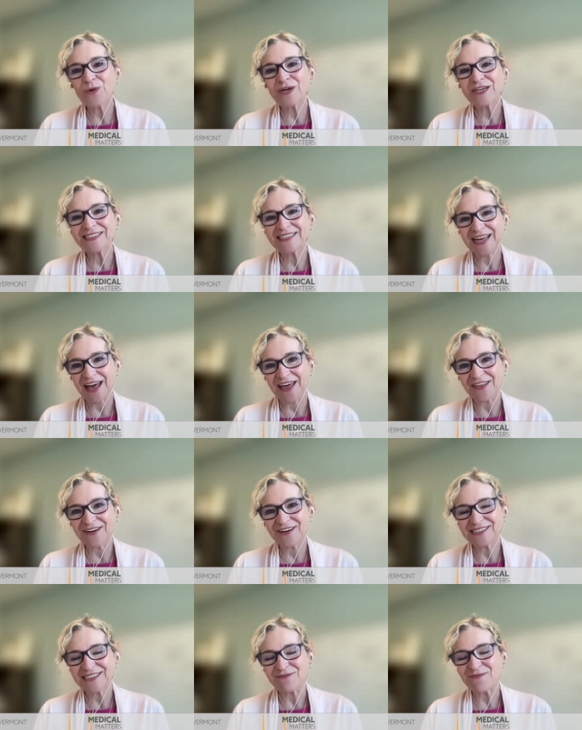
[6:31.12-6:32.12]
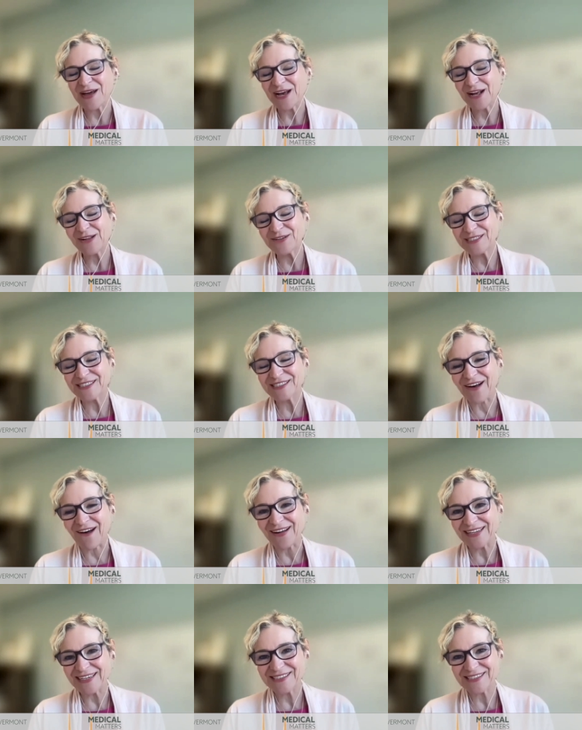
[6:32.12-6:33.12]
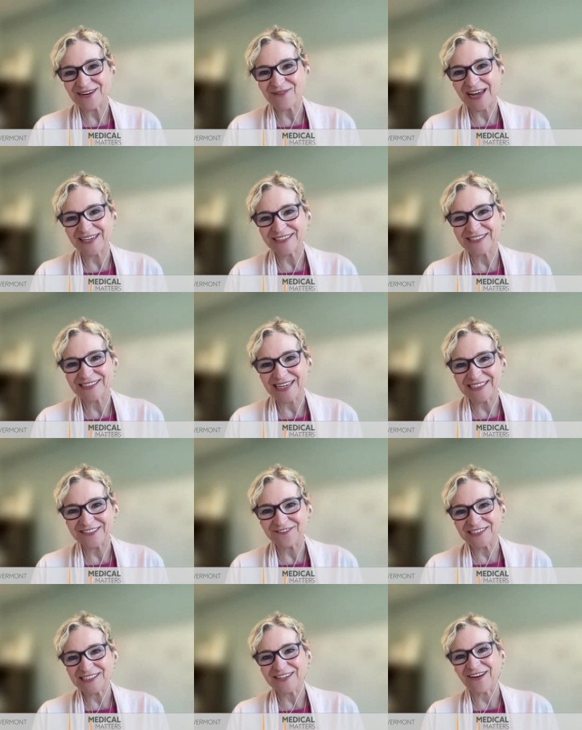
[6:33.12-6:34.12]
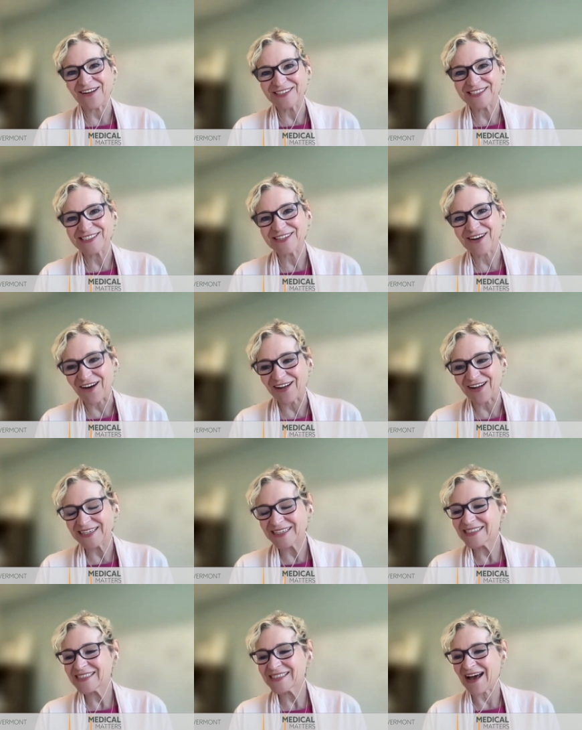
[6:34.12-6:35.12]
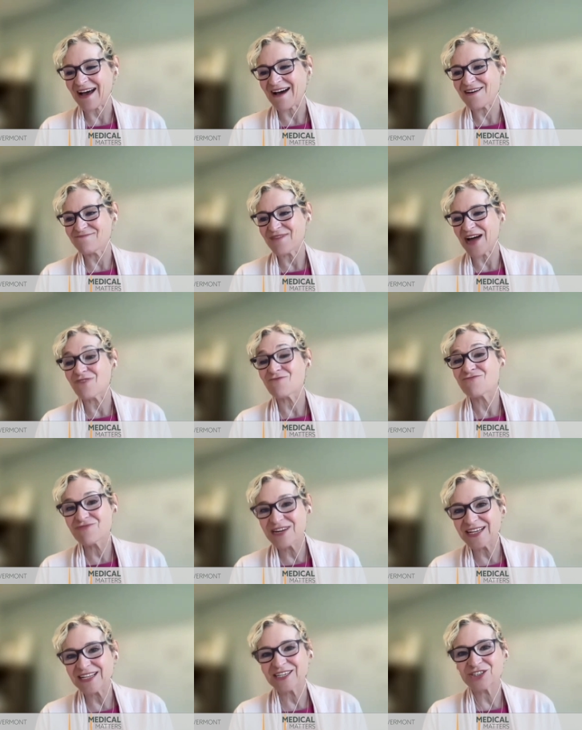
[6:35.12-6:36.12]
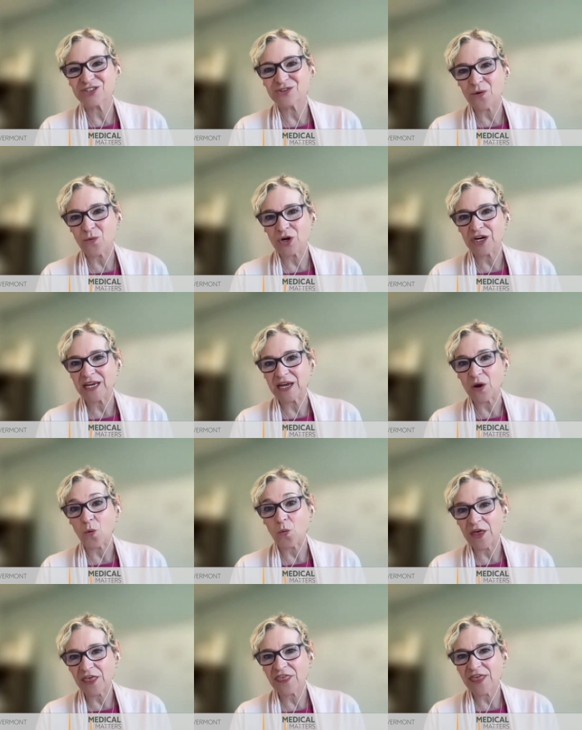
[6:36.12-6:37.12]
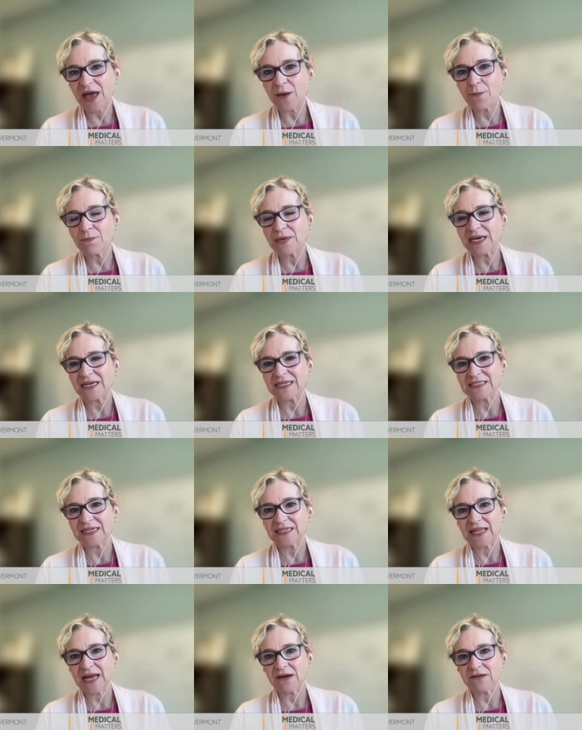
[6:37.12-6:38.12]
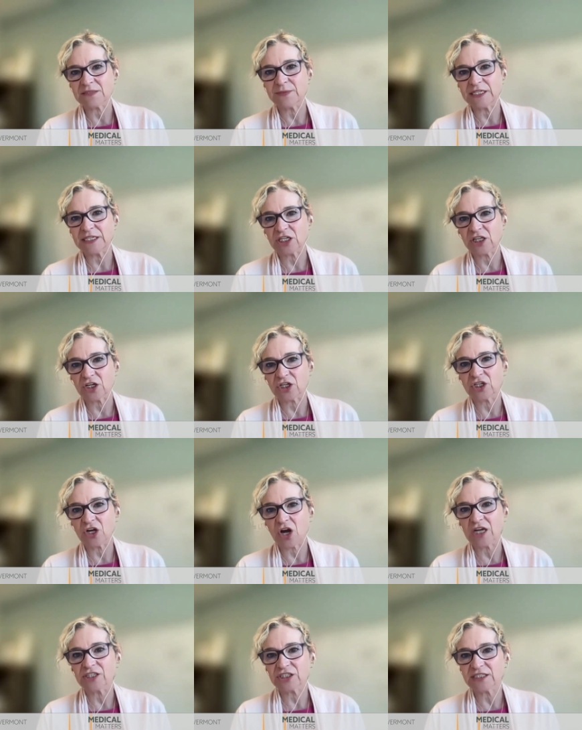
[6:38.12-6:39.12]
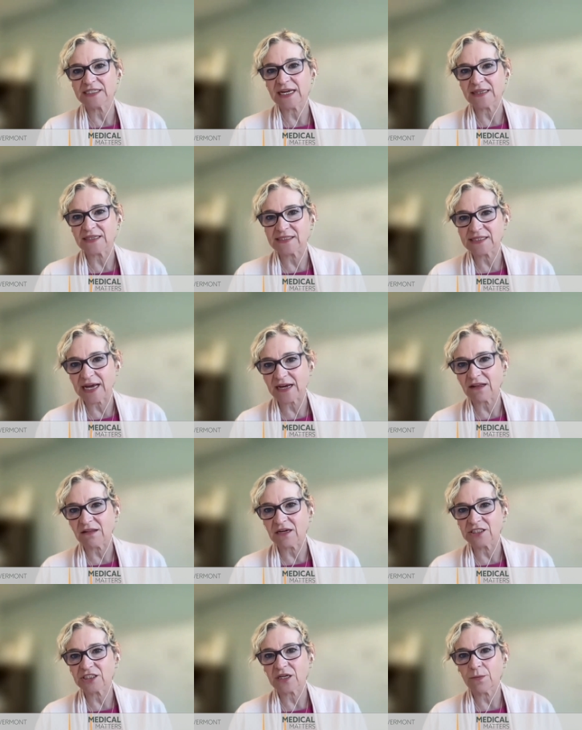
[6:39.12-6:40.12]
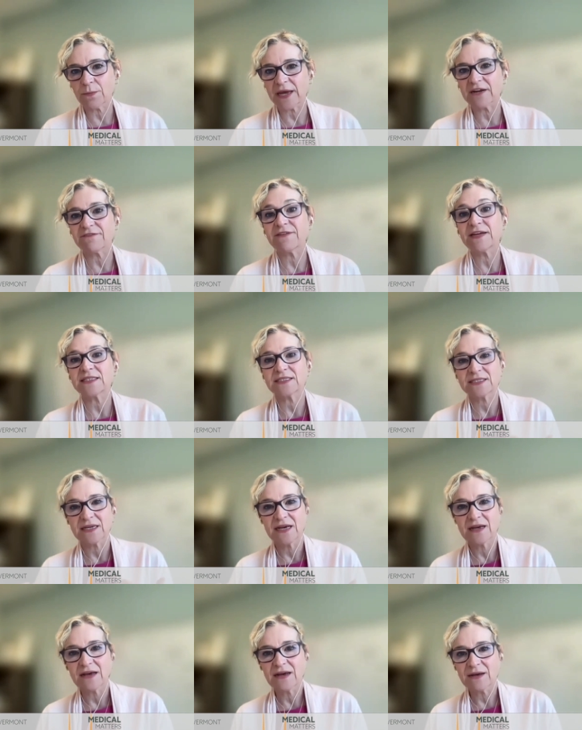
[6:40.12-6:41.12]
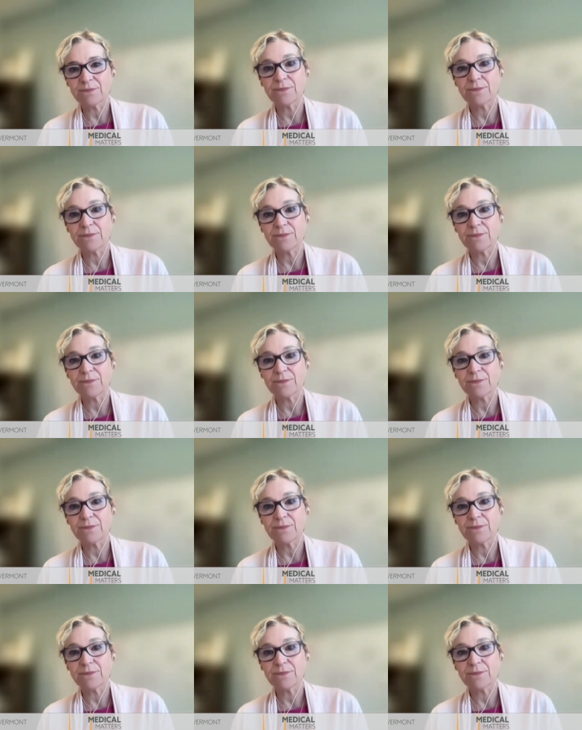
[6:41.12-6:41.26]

We work together. Some of my closest colleagues are my exercise physiologist colleagues. Um, I really enjoy working with them because it allows me to look not just at the psychological benefits,